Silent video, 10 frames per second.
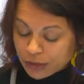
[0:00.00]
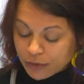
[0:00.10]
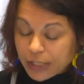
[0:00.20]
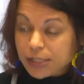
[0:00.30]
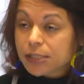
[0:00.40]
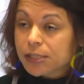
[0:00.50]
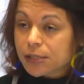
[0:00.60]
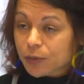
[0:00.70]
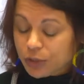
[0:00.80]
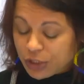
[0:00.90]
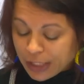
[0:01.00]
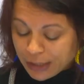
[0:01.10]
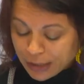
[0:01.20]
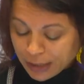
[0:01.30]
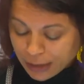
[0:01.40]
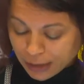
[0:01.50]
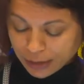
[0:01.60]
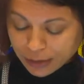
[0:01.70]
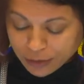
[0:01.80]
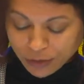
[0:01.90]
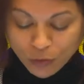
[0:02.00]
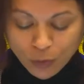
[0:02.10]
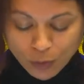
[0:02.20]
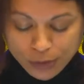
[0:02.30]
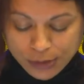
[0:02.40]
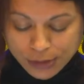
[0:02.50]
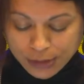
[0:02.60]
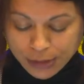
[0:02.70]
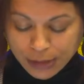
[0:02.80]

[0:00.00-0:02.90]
a racist or gender thing, of course.